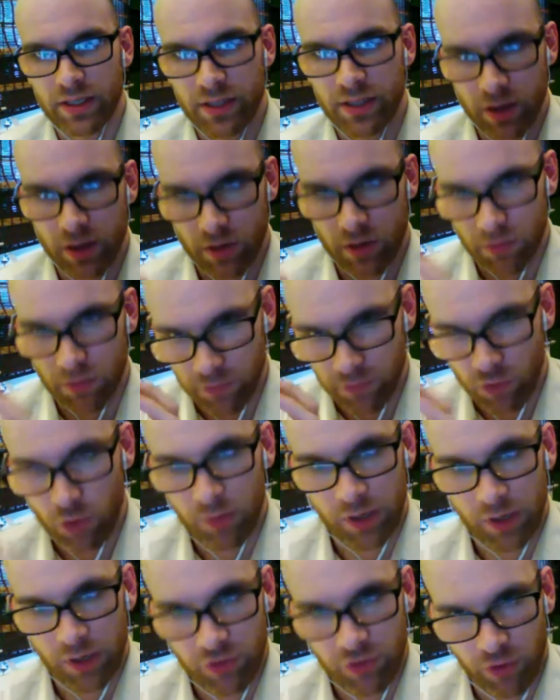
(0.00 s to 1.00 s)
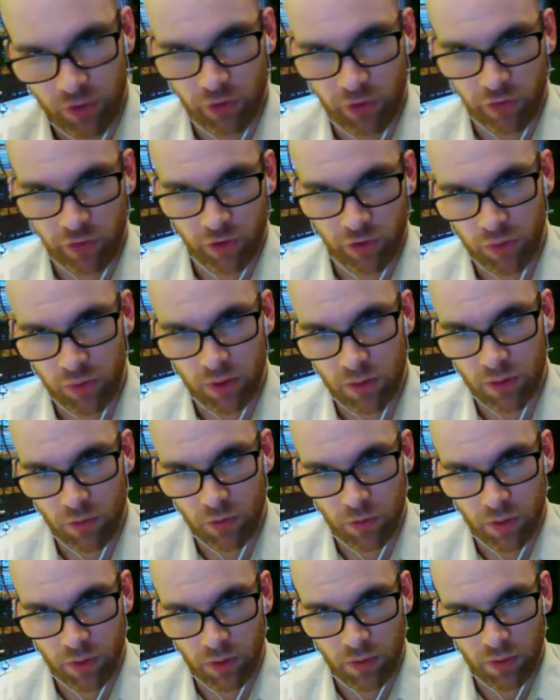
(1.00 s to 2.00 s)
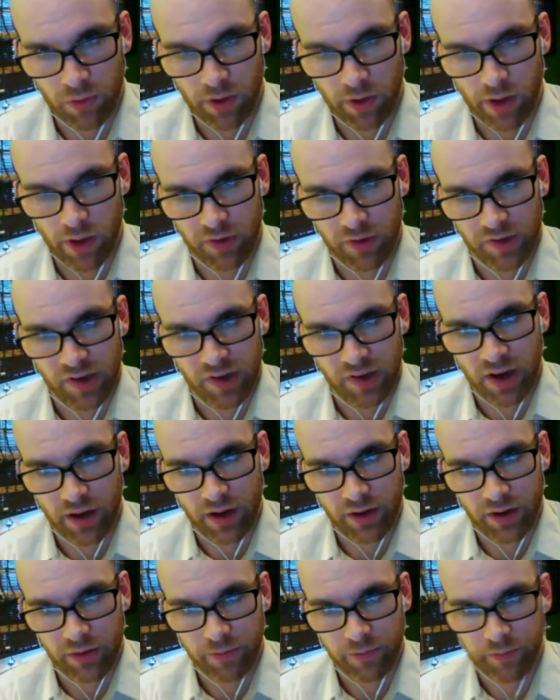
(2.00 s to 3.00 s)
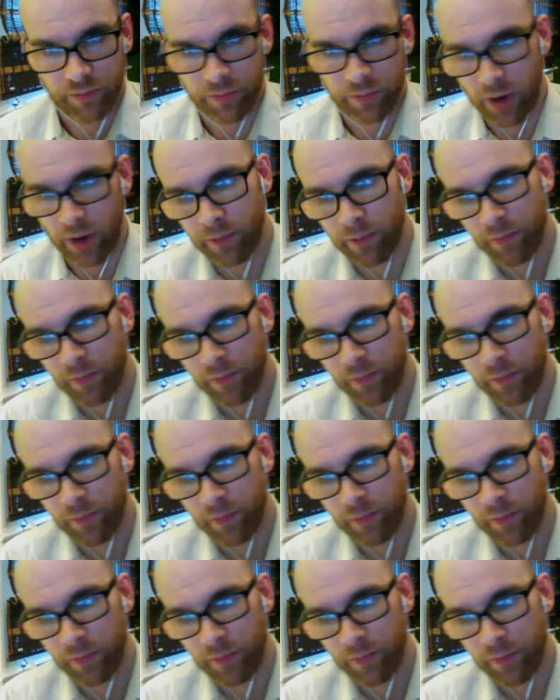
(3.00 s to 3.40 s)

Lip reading: that are formally structured with the other side, right?